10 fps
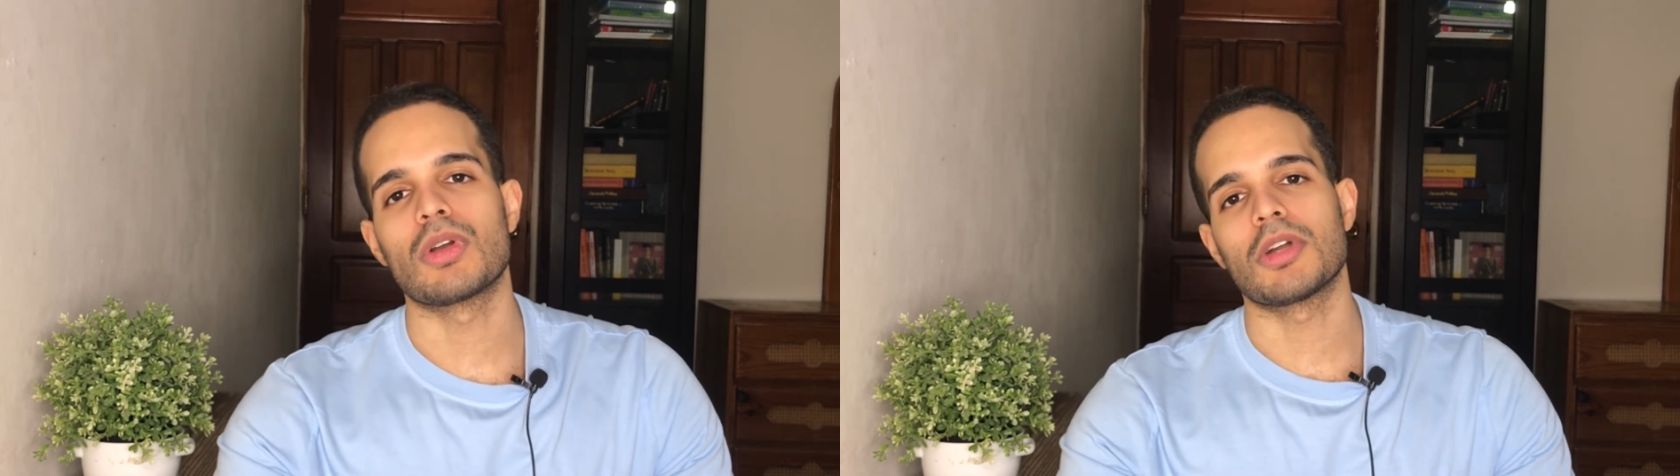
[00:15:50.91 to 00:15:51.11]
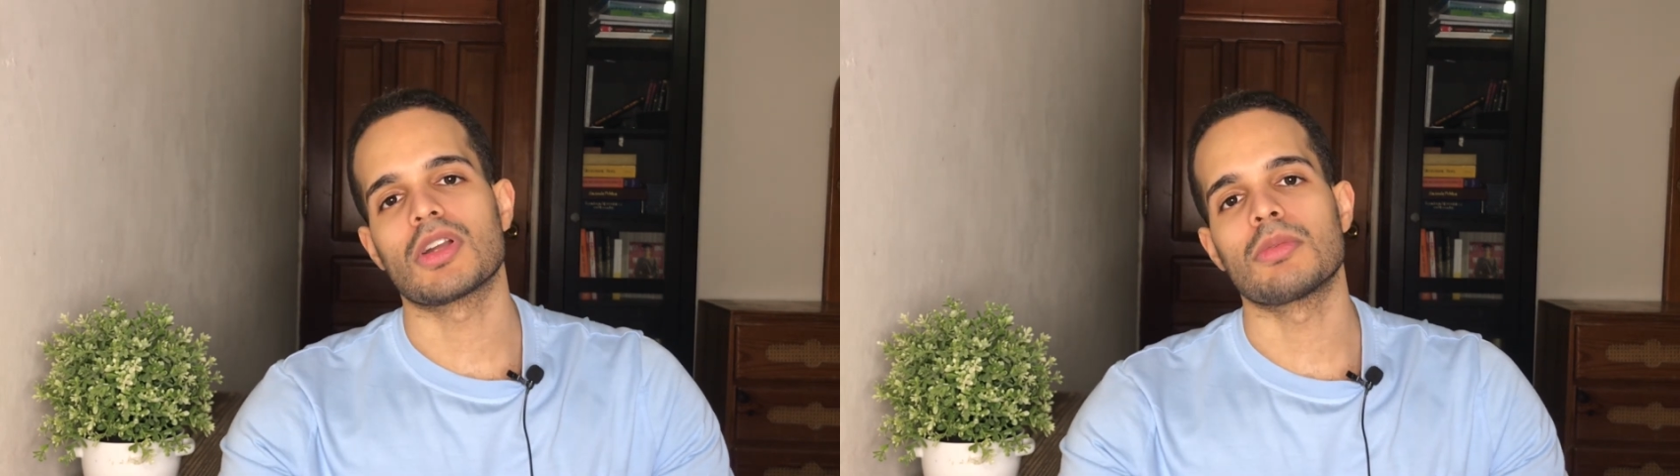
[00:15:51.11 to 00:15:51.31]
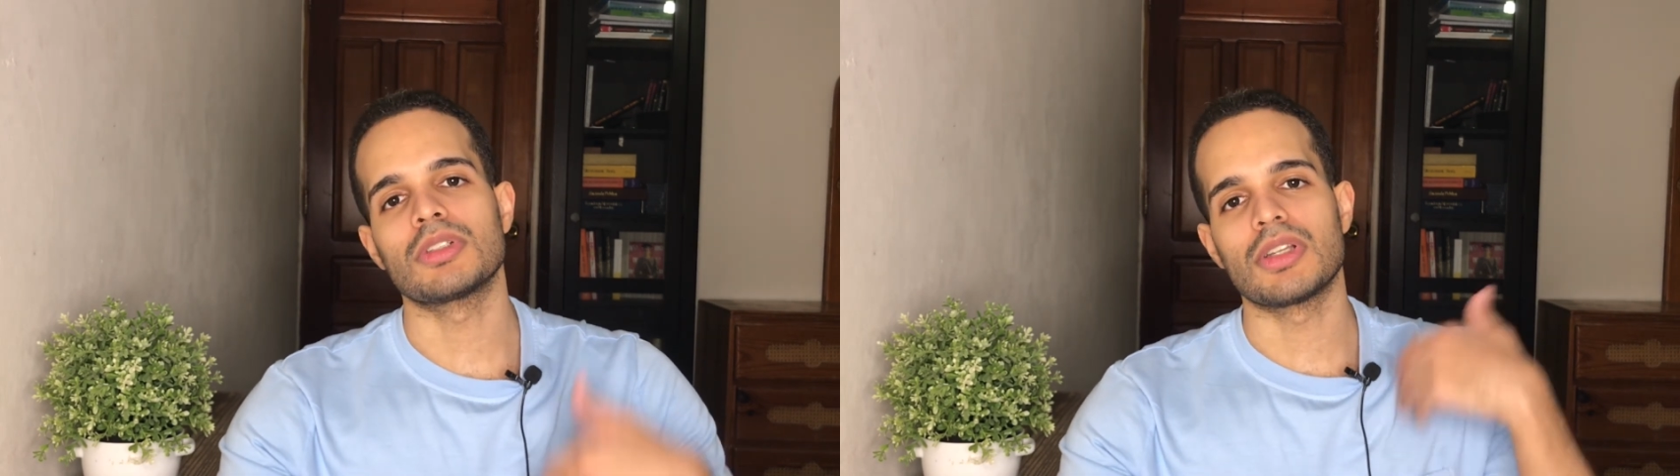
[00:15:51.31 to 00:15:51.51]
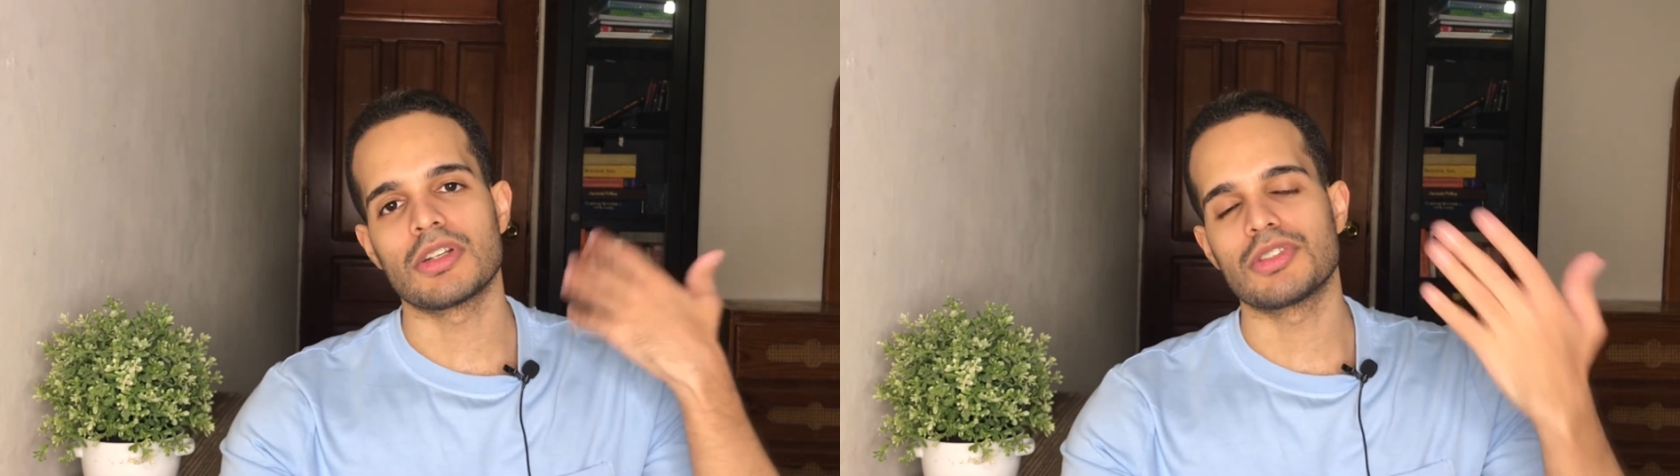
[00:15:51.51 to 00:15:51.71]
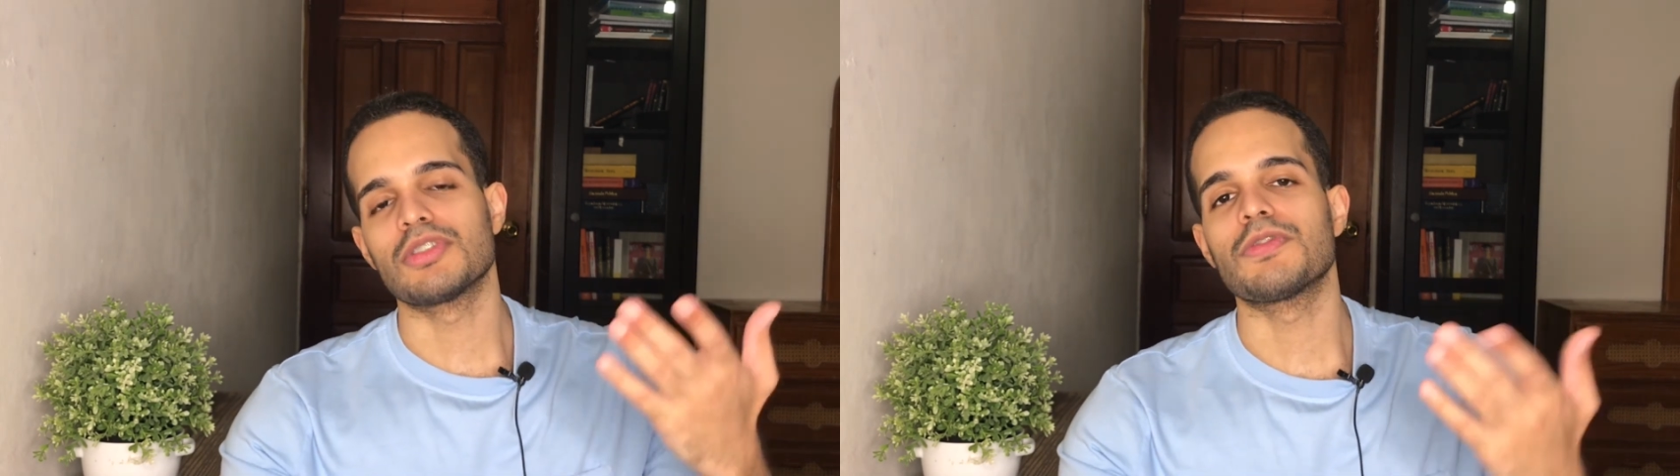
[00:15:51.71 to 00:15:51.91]
about cover
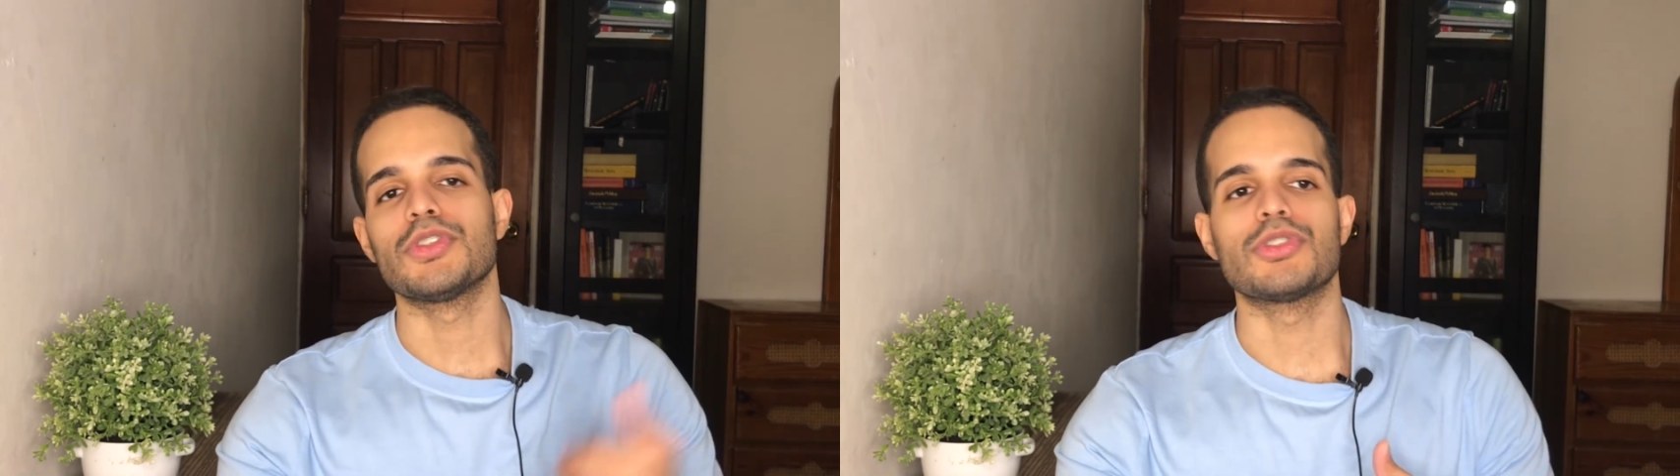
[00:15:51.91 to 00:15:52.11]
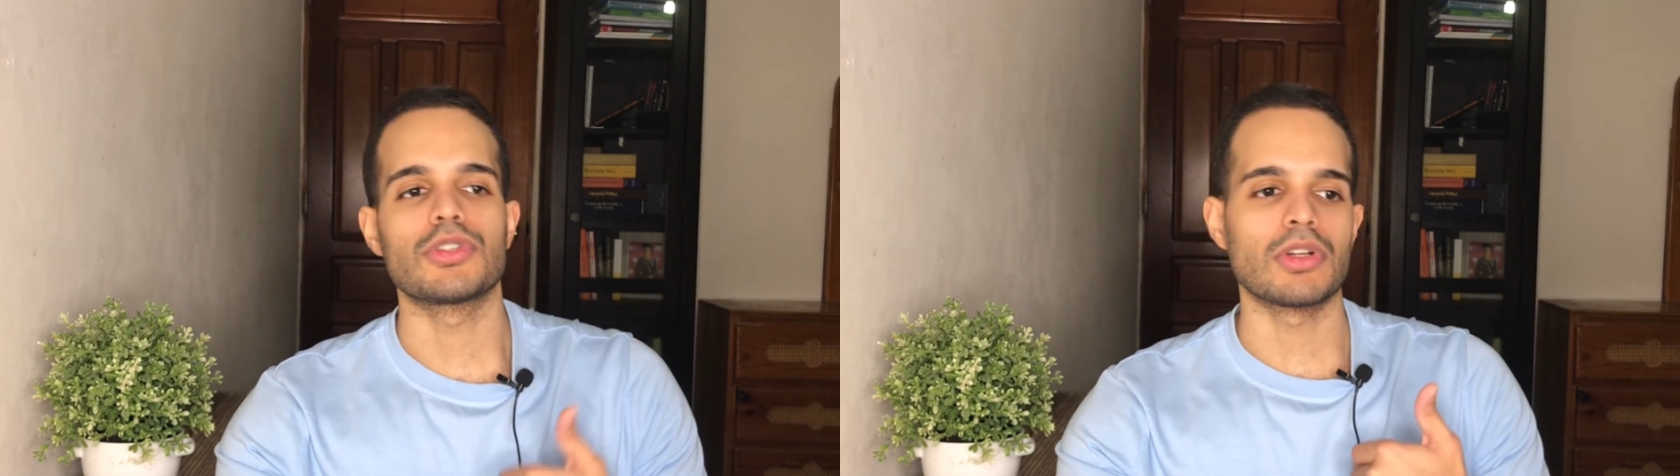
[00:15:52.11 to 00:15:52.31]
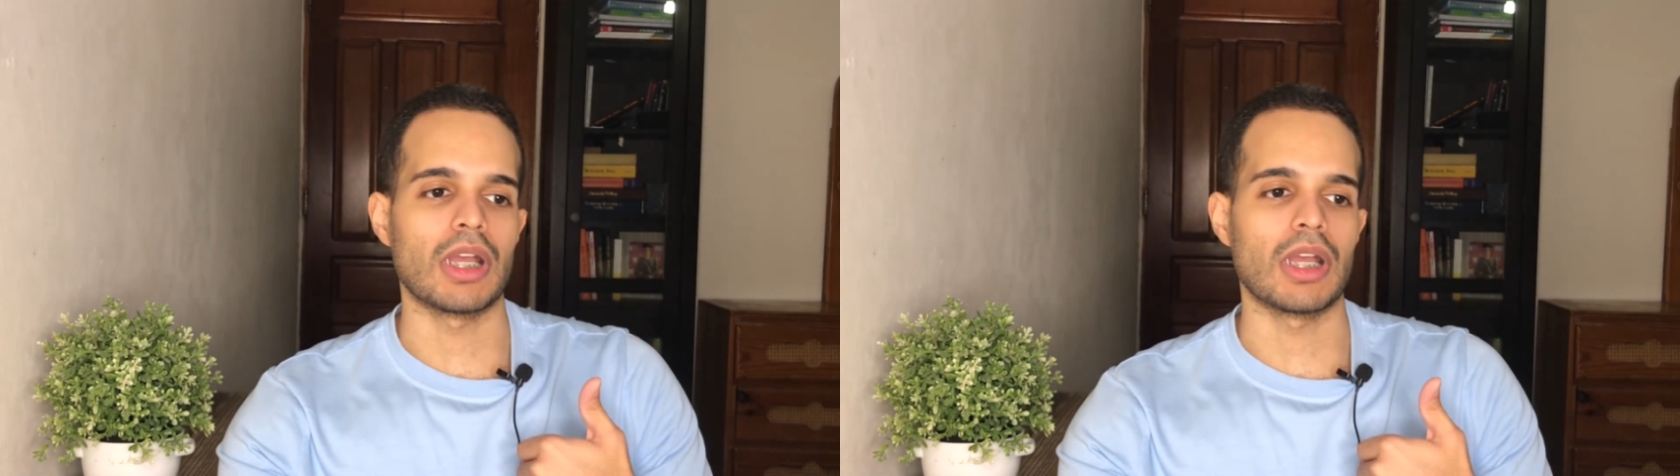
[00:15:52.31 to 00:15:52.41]
letters in the future,